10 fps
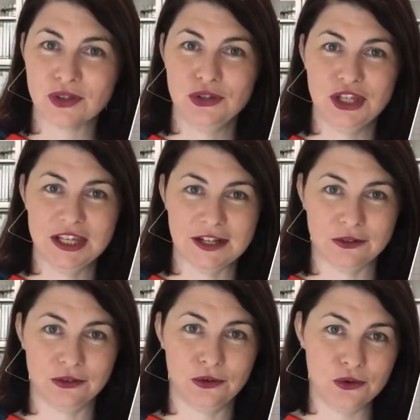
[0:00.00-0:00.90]
you can
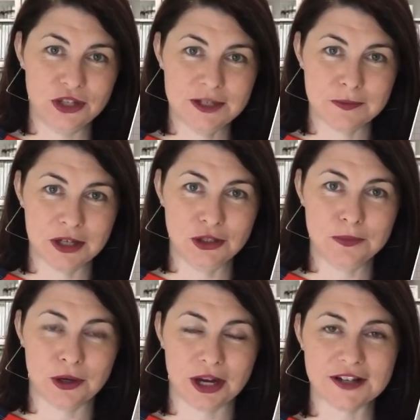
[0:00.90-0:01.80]
get all these brand
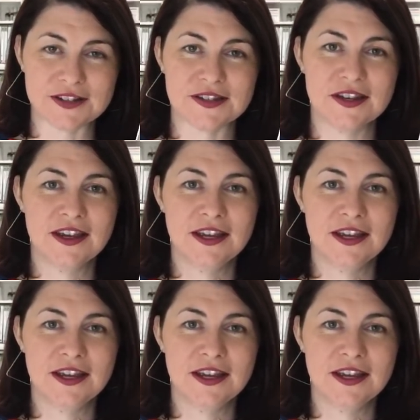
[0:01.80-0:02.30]
new products